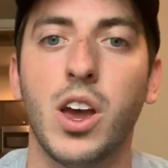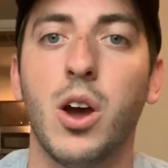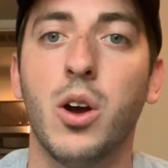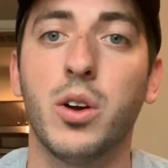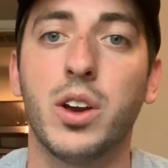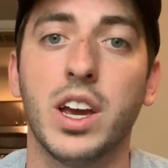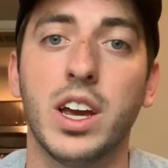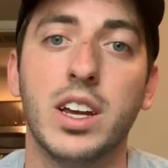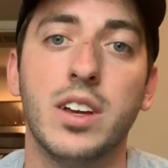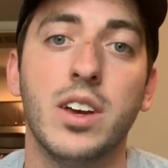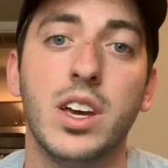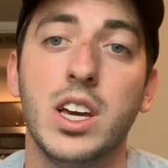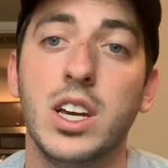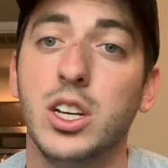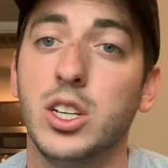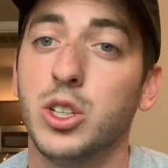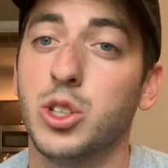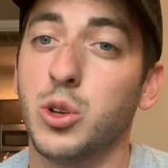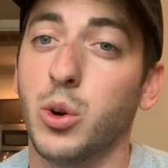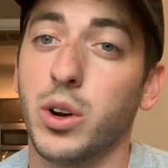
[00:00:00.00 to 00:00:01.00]
Okay,
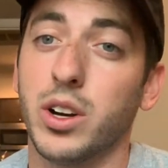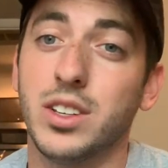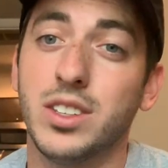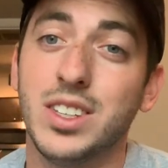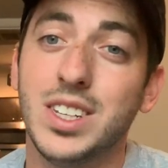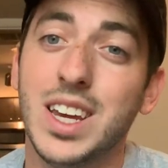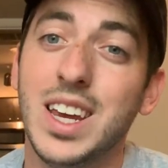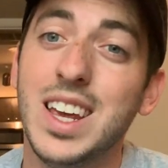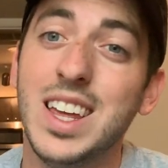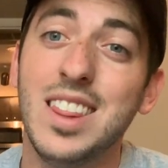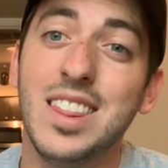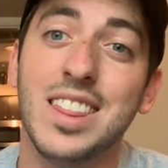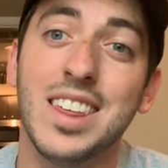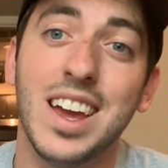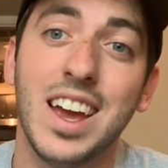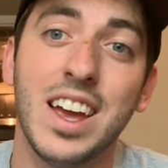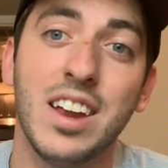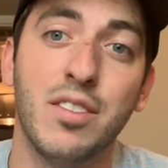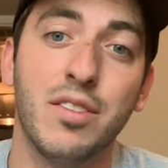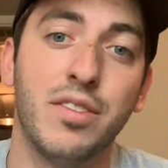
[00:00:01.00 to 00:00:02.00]
so our 10th
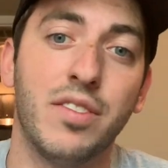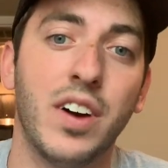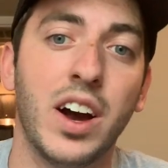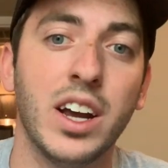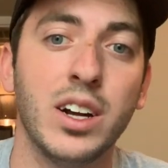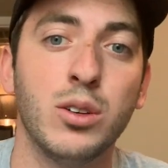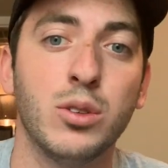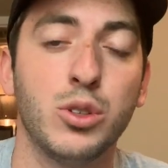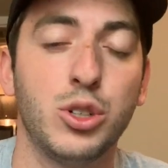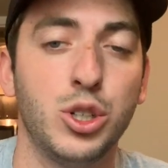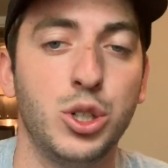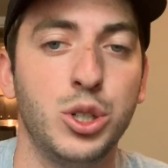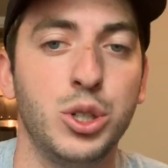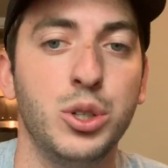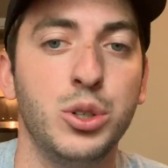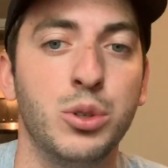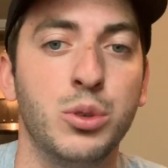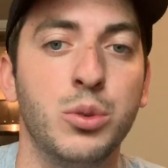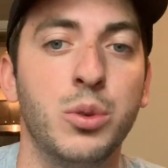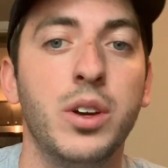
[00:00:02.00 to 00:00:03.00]
and final
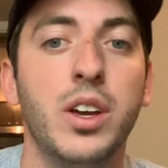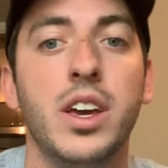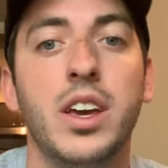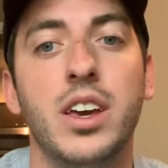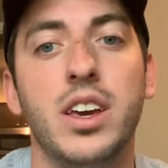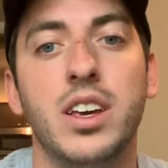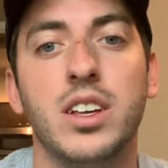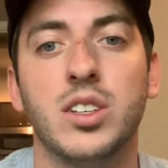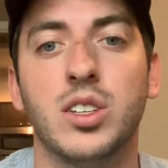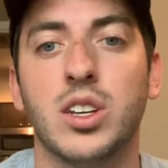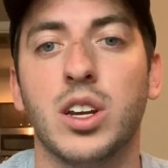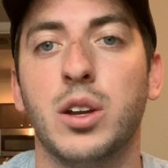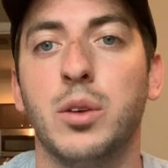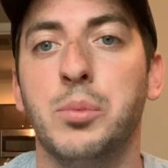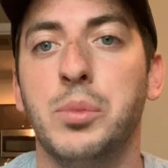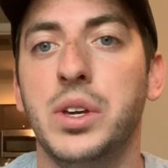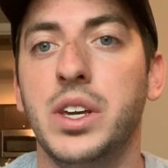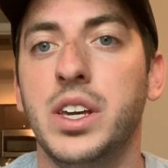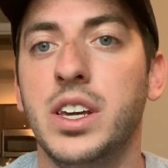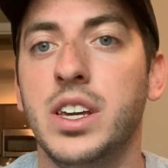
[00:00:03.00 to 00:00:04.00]
shoe is gonna
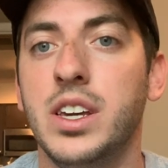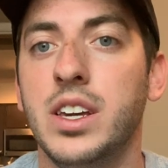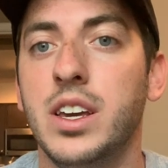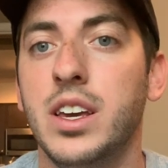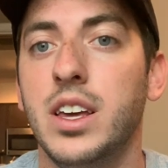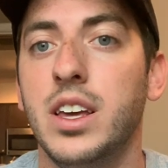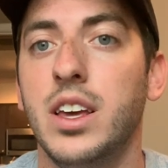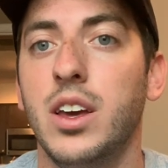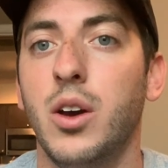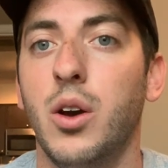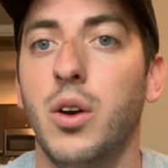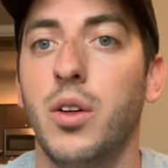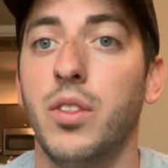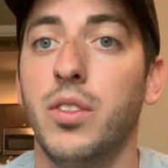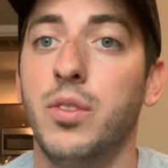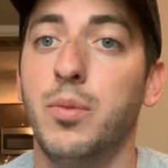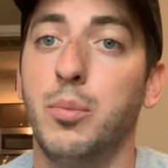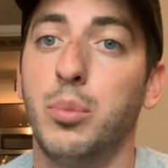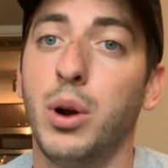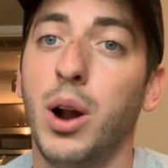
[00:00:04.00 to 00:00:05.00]
be
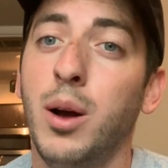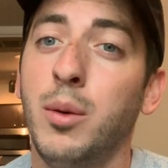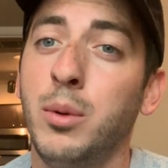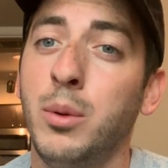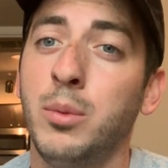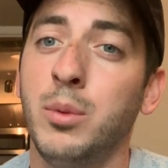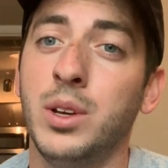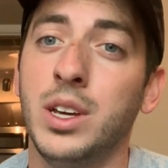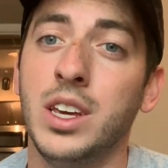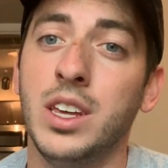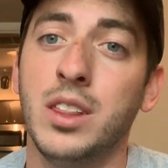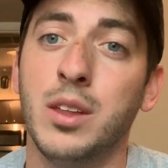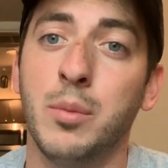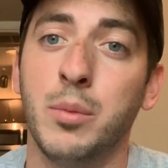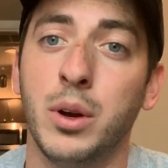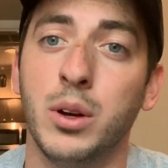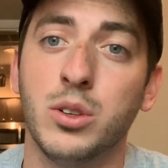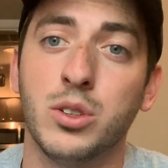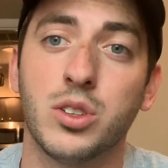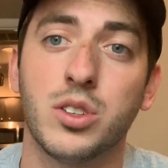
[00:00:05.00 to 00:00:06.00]
probably the
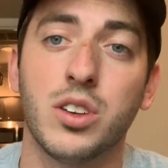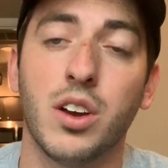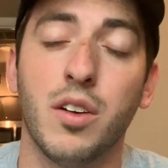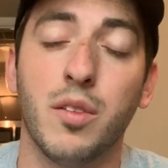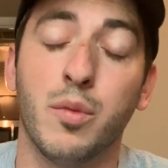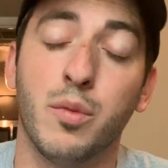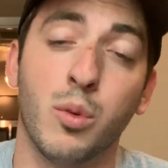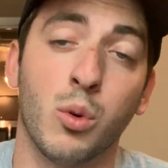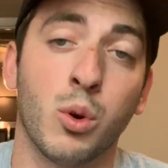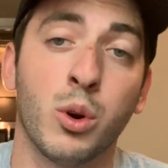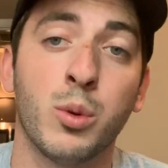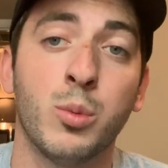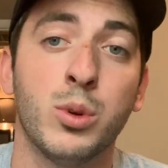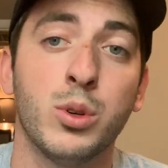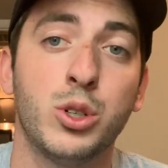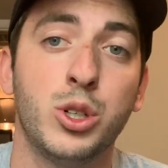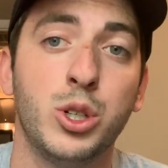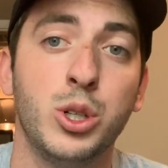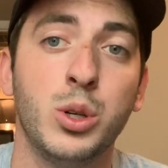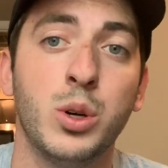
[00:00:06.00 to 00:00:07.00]
most
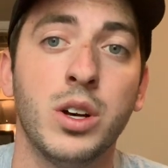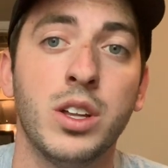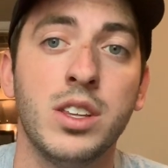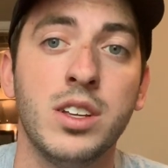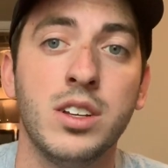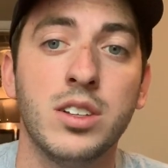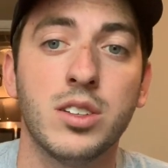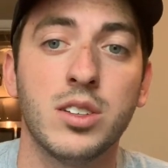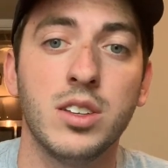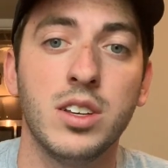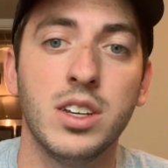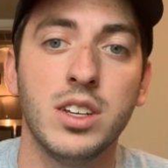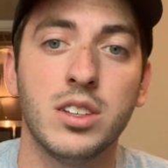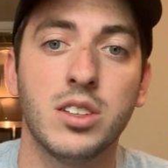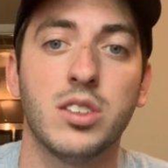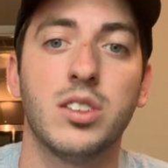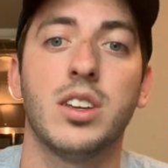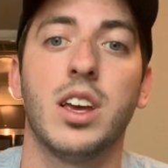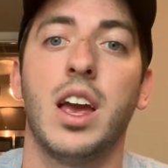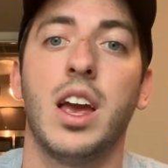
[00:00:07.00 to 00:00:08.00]
affordable shoe on this list